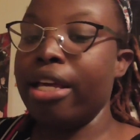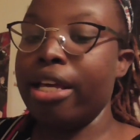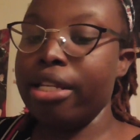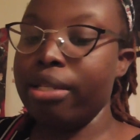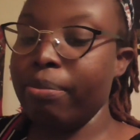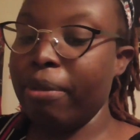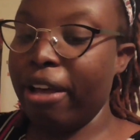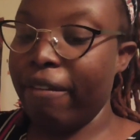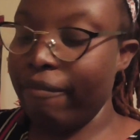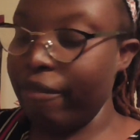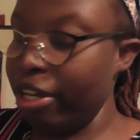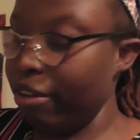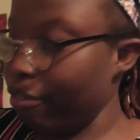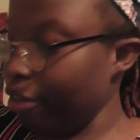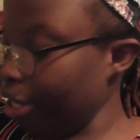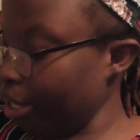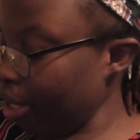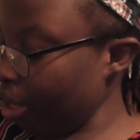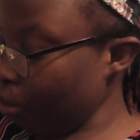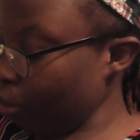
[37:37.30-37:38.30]
is my
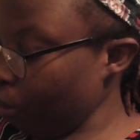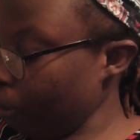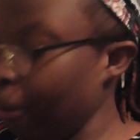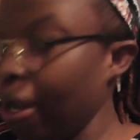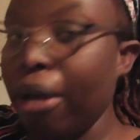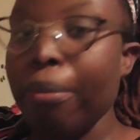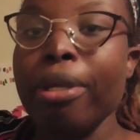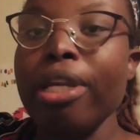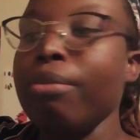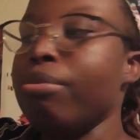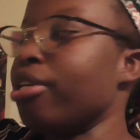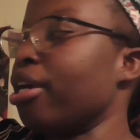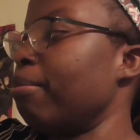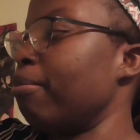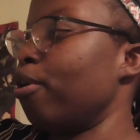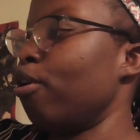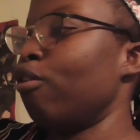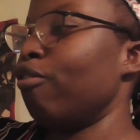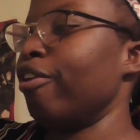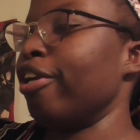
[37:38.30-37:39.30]
favorite animal. Pop keeps
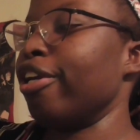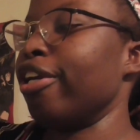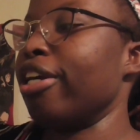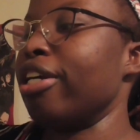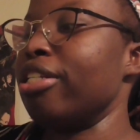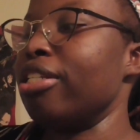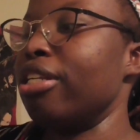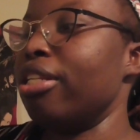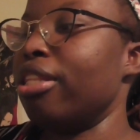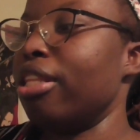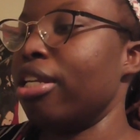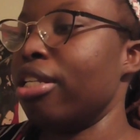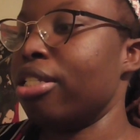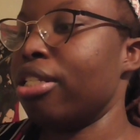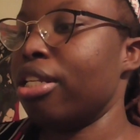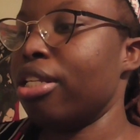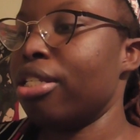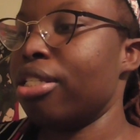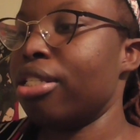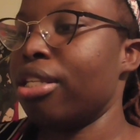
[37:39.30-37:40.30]
coming over here because he
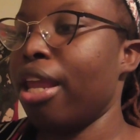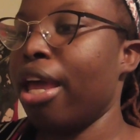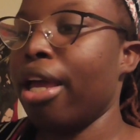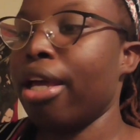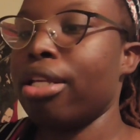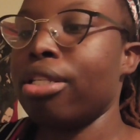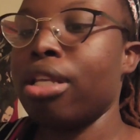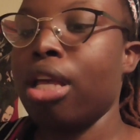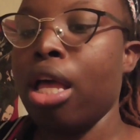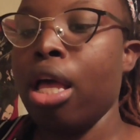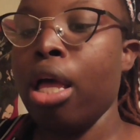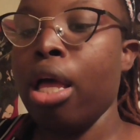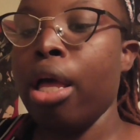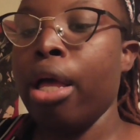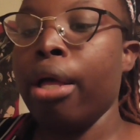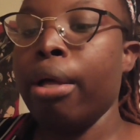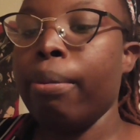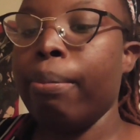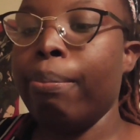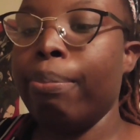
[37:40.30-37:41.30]
thinks it's snacks.
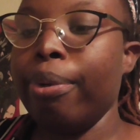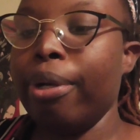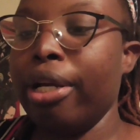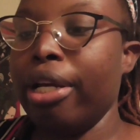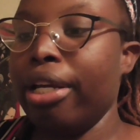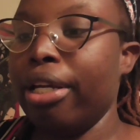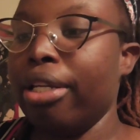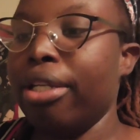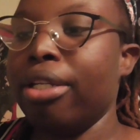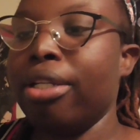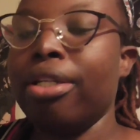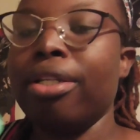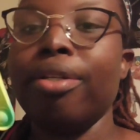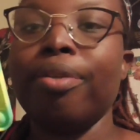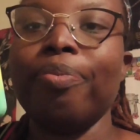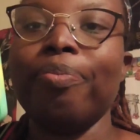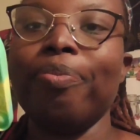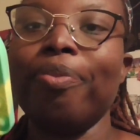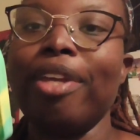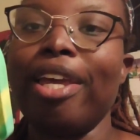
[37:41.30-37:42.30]
But
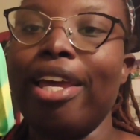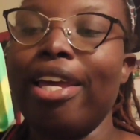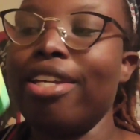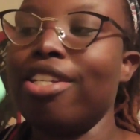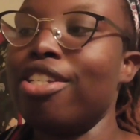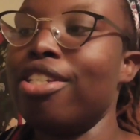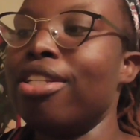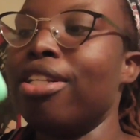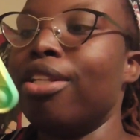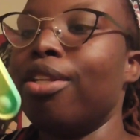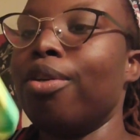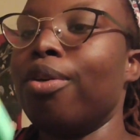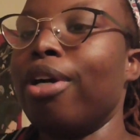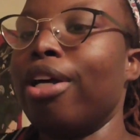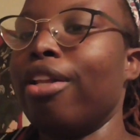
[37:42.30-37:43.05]
yeah, it's just a little